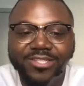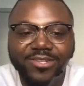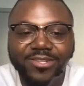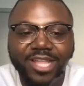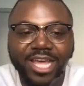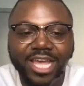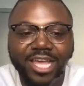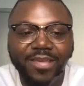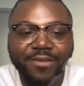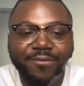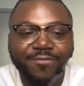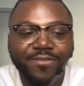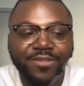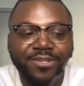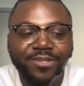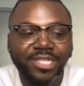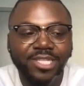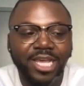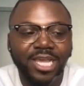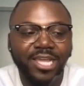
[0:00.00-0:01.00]
So like it
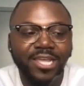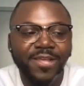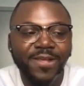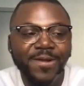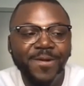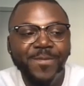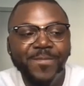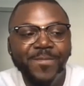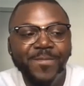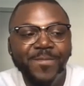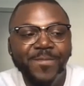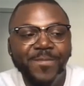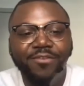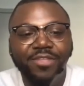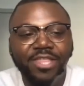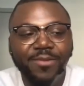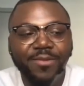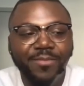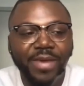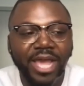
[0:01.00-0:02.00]
feels like
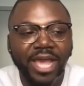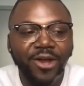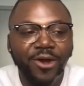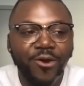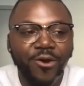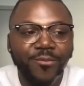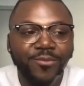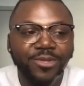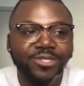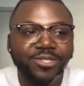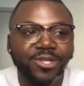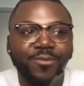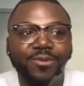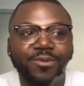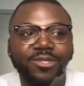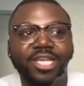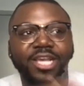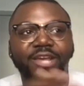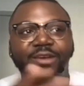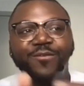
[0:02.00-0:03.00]
everything back home is
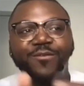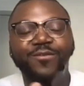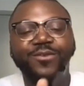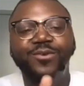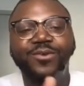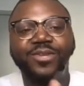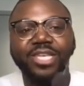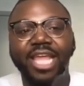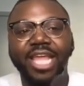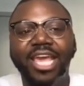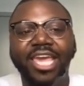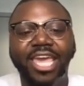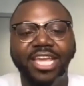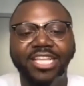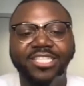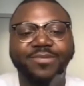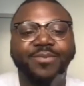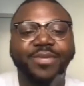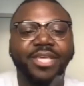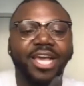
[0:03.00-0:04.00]
almost like a few
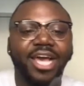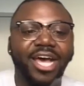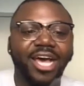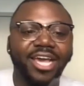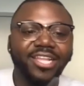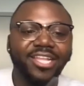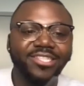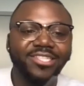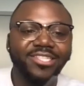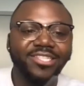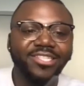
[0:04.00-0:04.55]
decades behind.